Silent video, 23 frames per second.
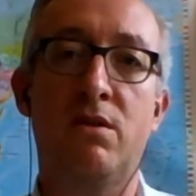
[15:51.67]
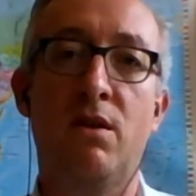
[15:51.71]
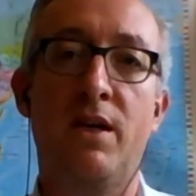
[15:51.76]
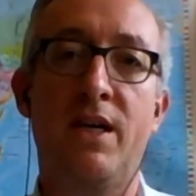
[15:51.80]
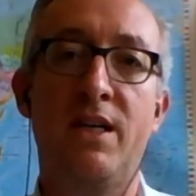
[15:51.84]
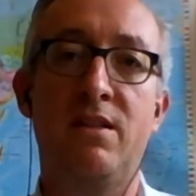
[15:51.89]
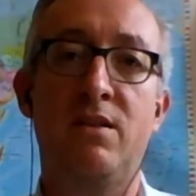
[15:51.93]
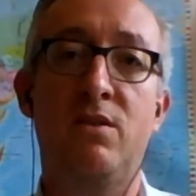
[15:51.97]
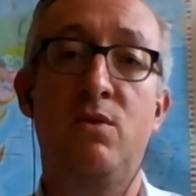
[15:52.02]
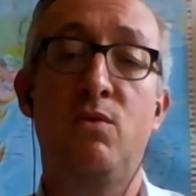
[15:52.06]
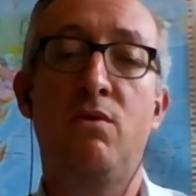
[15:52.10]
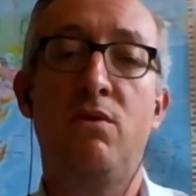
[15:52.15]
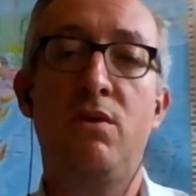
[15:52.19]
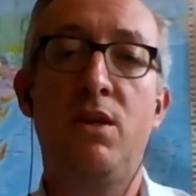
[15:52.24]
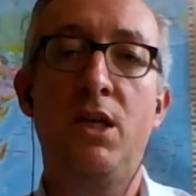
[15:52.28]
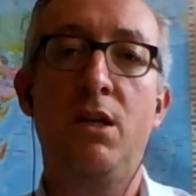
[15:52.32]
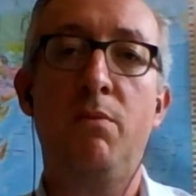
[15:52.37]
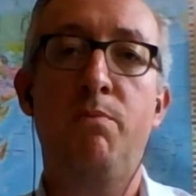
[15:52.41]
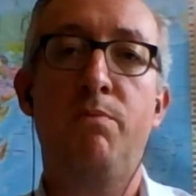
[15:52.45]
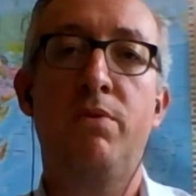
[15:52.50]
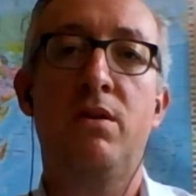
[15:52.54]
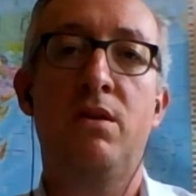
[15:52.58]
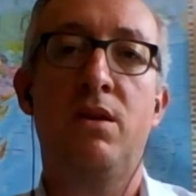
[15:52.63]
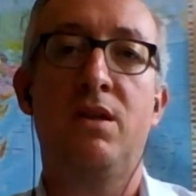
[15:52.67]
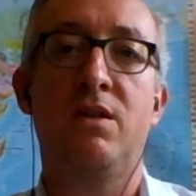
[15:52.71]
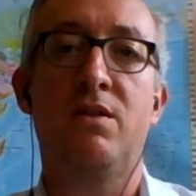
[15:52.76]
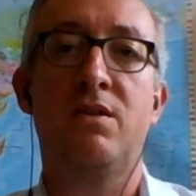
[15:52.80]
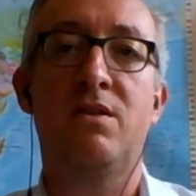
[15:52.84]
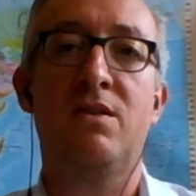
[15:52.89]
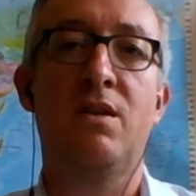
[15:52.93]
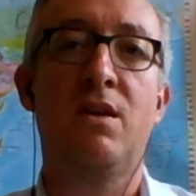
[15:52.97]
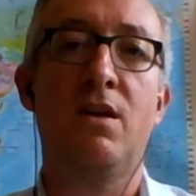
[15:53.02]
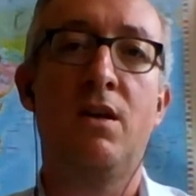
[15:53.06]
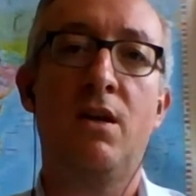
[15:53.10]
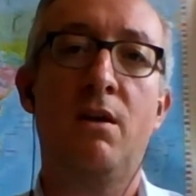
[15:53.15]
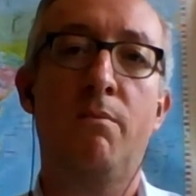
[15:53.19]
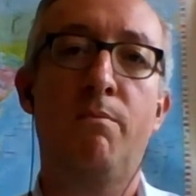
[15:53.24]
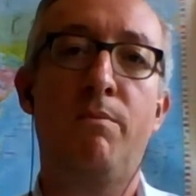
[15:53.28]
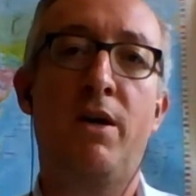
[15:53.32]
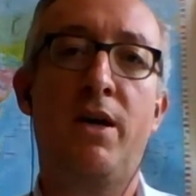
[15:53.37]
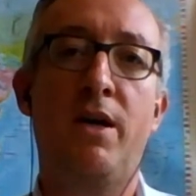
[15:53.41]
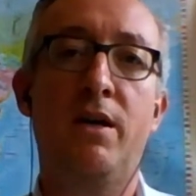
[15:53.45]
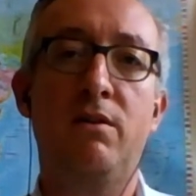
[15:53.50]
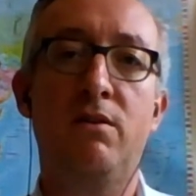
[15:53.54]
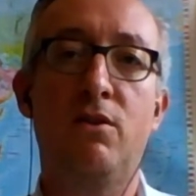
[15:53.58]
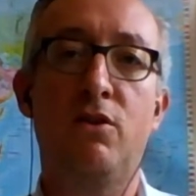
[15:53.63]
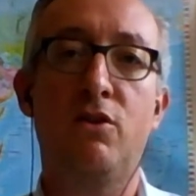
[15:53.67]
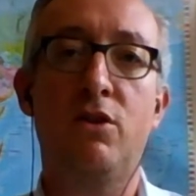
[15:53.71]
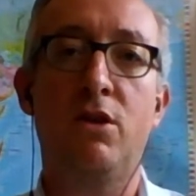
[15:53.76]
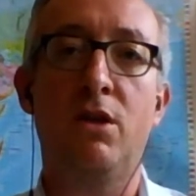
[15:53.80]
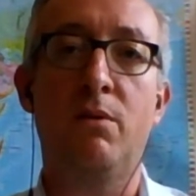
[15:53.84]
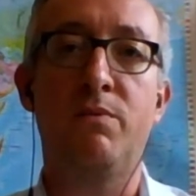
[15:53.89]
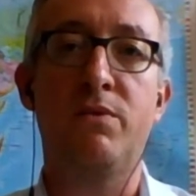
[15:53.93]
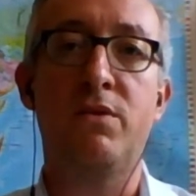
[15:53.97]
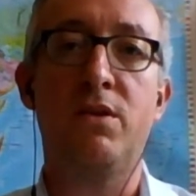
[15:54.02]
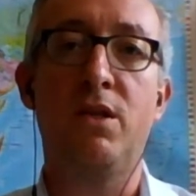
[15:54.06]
has to deepen its partnerships,